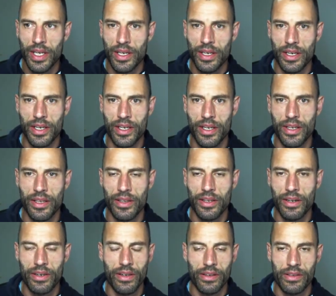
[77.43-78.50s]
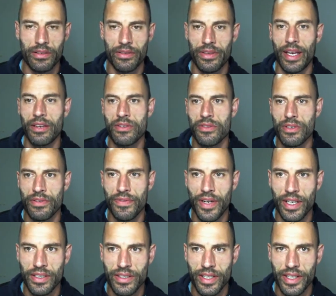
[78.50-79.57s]
There are thousands of
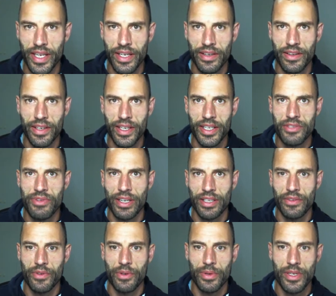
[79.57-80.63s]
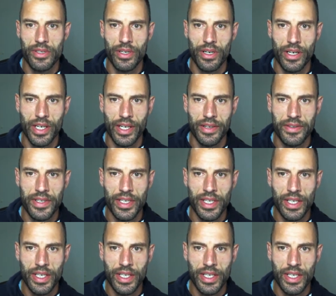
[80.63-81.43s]
files that get extracted from those archives.